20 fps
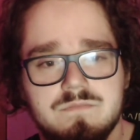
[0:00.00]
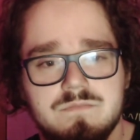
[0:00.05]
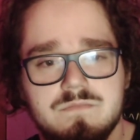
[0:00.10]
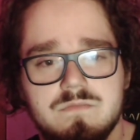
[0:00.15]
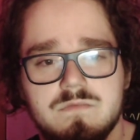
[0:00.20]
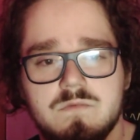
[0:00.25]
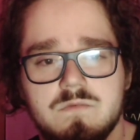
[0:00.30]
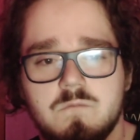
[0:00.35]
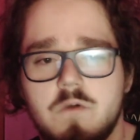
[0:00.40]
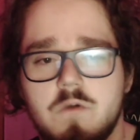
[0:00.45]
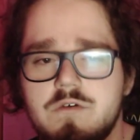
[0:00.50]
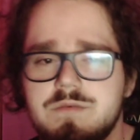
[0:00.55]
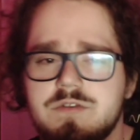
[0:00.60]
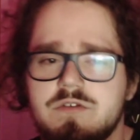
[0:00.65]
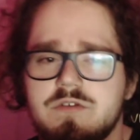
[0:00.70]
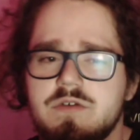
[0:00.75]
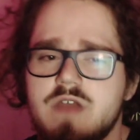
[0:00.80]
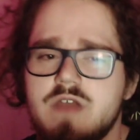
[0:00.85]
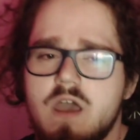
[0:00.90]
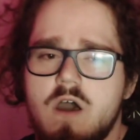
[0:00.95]
What we've been
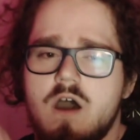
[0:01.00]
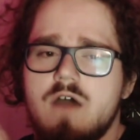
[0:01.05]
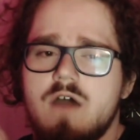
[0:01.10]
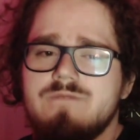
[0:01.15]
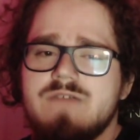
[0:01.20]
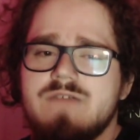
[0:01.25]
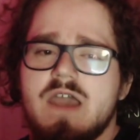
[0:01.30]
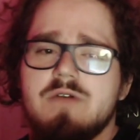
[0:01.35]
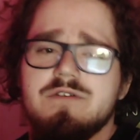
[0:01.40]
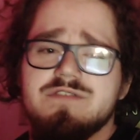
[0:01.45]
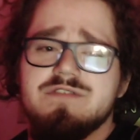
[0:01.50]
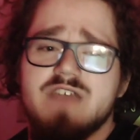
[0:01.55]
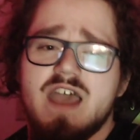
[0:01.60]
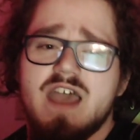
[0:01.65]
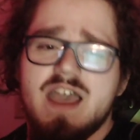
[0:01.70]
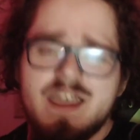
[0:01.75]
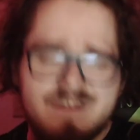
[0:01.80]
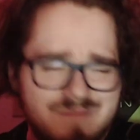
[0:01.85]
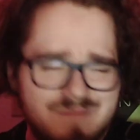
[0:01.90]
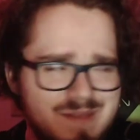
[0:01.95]
doing off hours,
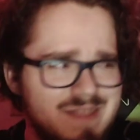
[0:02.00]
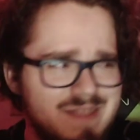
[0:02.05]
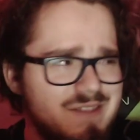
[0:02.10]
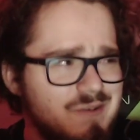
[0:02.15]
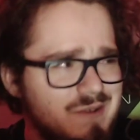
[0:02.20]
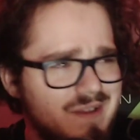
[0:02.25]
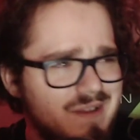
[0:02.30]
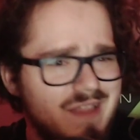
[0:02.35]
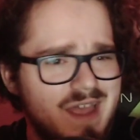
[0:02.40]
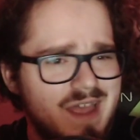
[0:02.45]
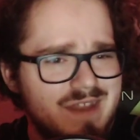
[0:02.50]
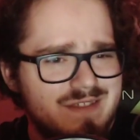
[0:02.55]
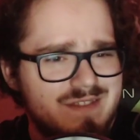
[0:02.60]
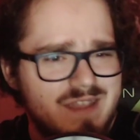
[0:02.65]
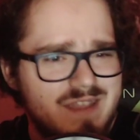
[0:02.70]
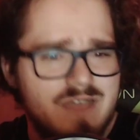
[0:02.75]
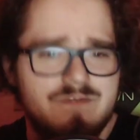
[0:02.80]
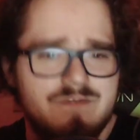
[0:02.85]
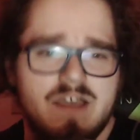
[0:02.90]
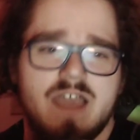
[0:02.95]
I've been doing a lot of
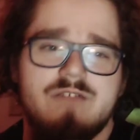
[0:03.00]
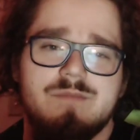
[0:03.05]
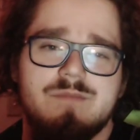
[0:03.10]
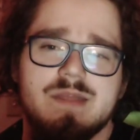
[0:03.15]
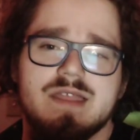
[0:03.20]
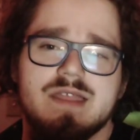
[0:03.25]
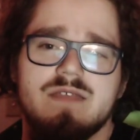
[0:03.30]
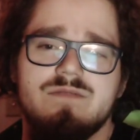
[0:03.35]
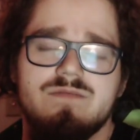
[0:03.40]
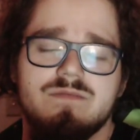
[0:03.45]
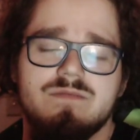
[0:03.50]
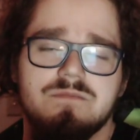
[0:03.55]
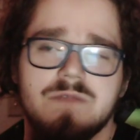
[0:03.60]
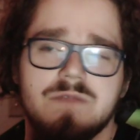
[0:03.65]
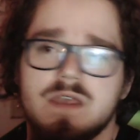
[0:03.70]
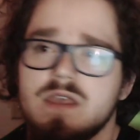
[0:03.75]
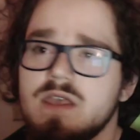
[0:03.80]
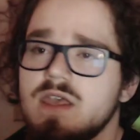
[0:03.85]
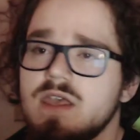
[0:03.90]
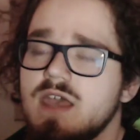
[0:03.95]
stuff. I've been
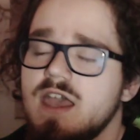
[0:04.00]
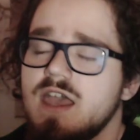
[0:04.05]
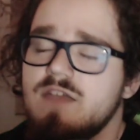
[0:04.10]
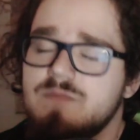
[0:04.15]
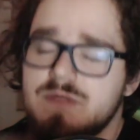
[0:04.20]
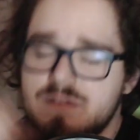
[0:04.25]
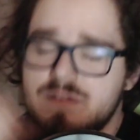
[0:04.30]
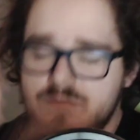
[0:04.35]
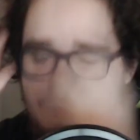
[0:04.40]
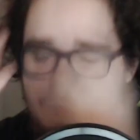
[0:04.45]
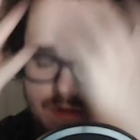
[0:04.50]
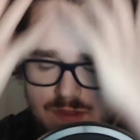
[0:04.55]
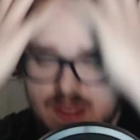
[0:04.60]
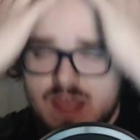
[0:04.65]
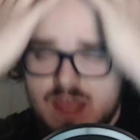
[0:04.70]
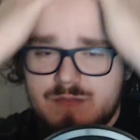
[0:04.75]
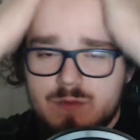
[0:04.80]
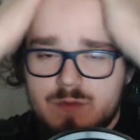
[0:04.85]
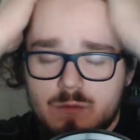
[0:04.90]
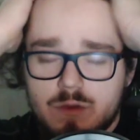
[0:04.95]
I've been doing a lot.
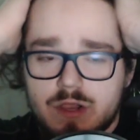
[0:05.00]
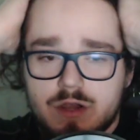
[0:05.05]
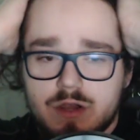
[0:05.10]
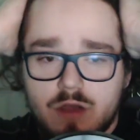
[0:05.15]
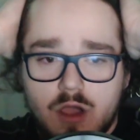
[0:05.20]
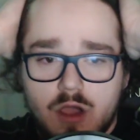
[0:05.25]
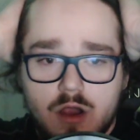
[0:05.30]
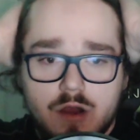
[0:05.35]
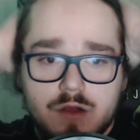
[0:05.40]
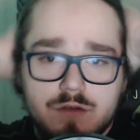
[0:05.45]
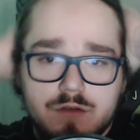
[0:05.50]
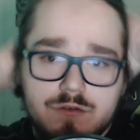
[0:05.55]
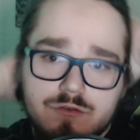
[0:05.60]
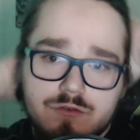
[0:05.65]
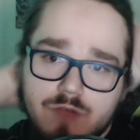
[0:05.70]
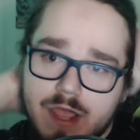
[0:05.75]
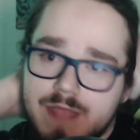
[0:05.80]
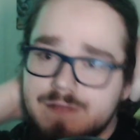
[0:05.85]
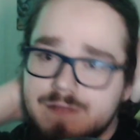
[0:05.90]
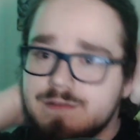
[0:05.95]
I've been working hard,
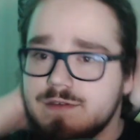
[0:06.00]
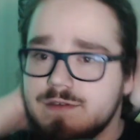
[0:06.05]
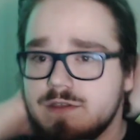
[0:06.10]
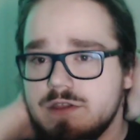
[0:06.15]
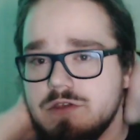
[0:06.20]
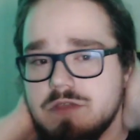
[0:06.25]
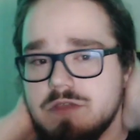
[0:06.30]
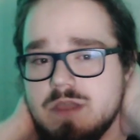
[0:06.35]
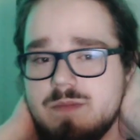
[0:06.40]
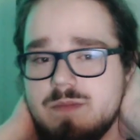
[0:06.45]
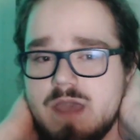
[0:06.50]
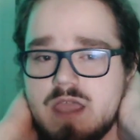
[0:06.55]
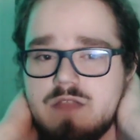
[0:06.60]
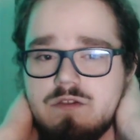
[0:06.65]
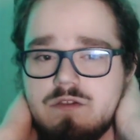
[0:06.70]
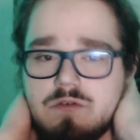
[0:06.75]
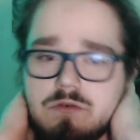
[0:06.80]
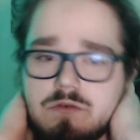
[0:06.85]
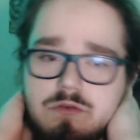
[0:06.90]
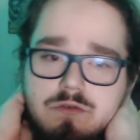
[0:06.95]
trying to get back in the
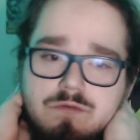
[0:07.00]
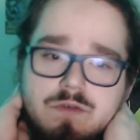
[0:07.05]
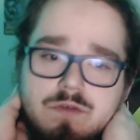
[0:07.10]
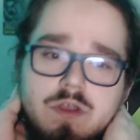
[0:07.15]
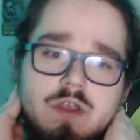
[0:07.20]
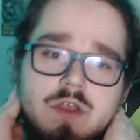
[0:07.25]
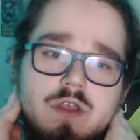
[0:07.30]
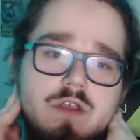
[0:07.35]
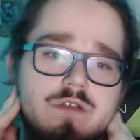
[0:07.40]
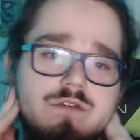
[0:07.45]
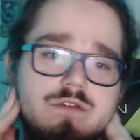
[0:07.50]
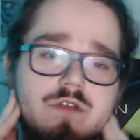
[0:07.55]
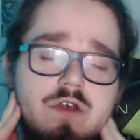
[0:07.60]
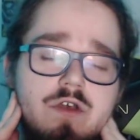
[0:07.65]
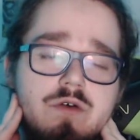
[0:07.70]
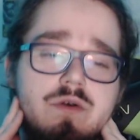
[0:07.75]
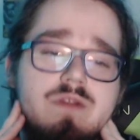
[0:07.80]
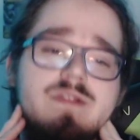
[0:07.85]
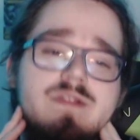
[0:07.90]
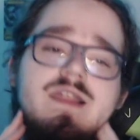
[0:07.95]
groove.
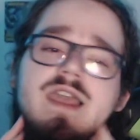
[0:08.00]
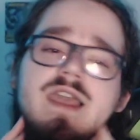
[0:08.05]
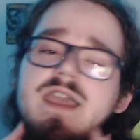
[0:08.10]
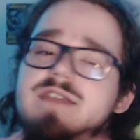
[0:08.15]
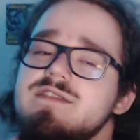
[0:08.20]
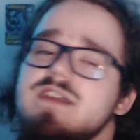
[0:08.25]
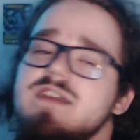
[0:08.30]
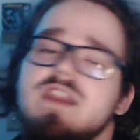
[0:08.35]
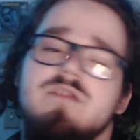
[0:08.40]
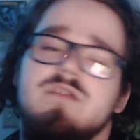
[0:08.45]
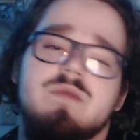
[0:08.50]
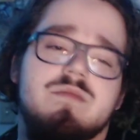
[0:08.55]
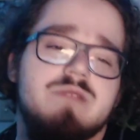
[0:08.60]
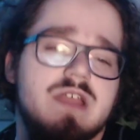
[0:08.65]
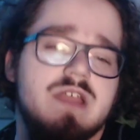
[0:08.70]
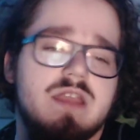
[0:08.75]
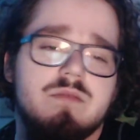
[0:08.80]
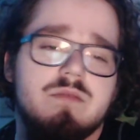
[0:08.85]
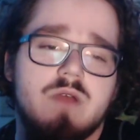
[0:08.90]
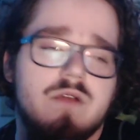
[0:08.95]
So, like I said, I've been
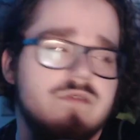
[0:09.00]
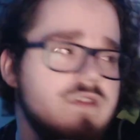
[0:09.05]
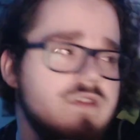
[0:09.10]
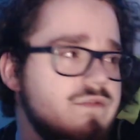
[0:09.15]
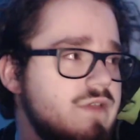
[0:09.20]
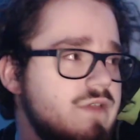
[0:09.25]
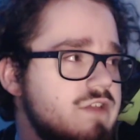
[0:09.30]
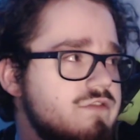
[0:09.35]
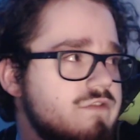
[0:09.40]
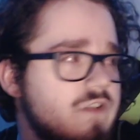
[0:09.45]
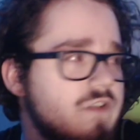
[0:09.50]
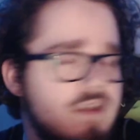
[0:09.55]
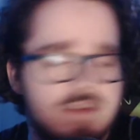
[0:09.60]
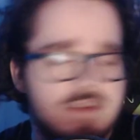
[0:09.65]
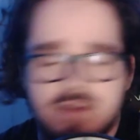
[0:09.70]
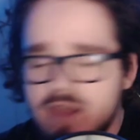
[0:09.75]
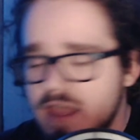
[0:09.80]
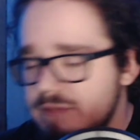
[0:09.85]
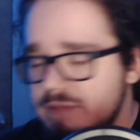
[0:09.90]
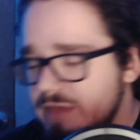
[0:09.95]
playing Marvel's Avengers all the
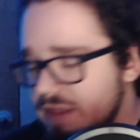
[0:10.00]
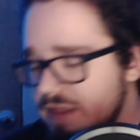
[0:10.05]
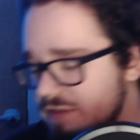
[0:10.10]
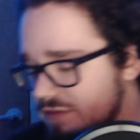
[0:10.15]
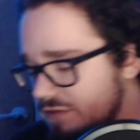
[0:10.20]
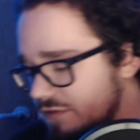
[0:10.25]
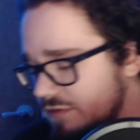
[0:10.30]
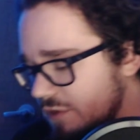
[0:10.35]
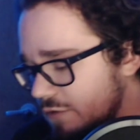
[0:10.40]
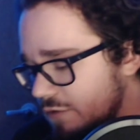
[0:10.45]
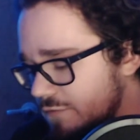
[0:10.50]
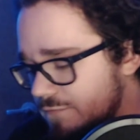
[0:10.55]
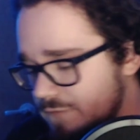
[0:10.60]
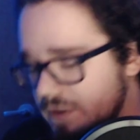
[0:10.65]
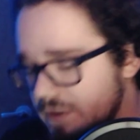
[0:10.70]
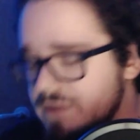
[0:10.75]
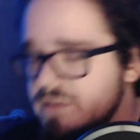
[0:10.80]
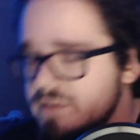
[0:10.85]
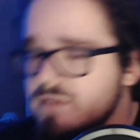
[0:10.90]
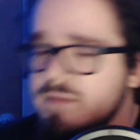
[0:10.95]
time. It's so
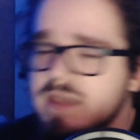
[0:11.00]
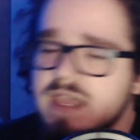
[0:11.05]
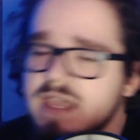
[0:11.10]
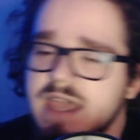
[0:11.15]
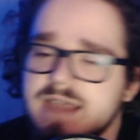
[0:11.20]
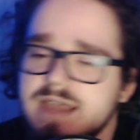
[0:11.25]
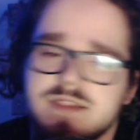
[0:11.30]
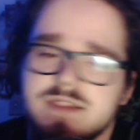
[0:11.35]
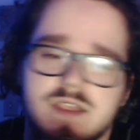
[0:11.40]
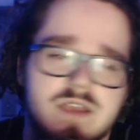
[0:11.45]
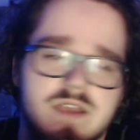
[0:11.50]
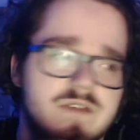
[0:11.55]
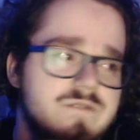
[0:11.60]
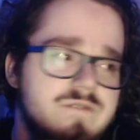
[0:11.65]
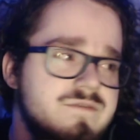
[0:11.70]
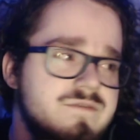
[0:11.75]
fun to me. I love